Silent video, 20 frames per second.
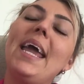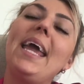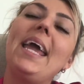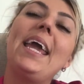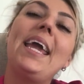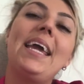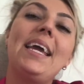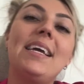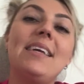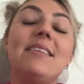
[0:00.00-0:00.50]

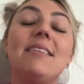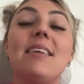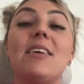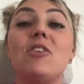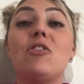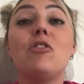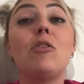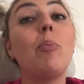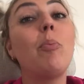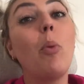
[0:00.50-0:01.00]
is
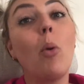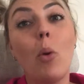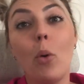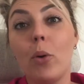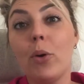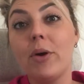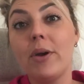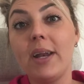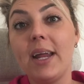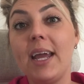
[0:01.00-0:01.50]

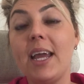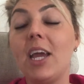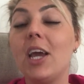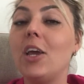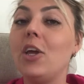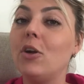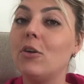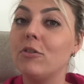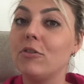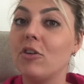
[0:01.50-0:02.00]
supporting
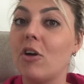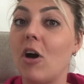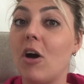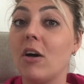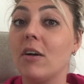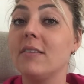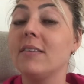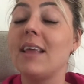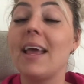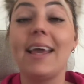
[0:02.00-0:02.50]
your
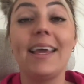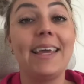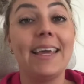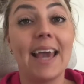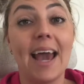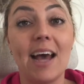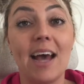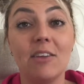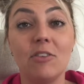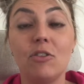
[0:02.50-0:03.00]
dog's
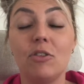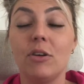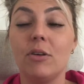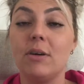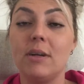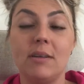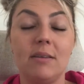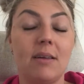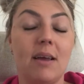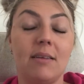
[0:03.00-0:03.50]

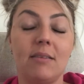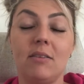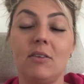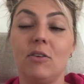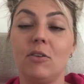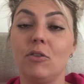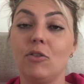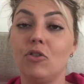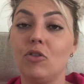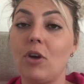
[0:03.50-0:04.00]

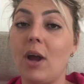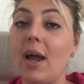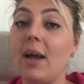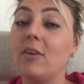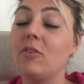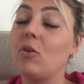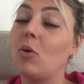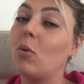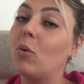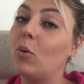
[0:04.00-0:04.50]
gastrointestinal
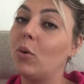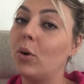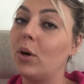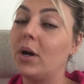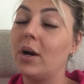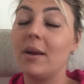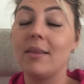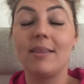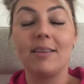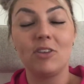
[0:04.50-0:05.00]
tract
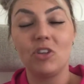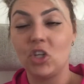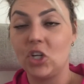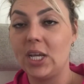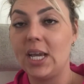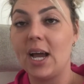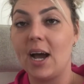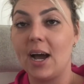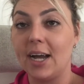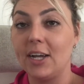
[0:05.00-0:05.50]
or the G
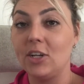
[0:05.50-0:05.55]
I